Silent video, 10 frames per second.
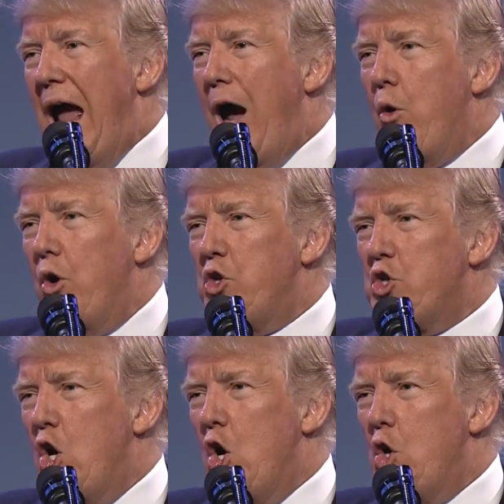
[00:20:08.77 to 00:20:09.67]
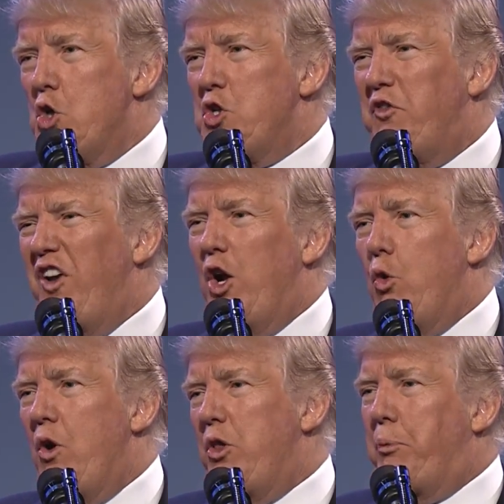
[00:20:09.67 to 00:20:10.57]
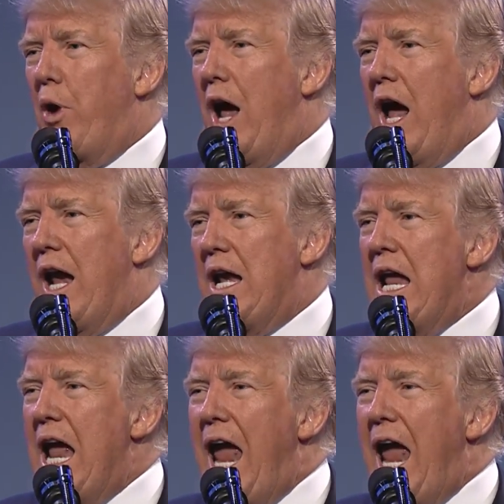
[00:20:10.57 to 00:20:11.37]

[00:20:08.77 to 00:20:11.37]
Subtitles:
Our souls fill with pride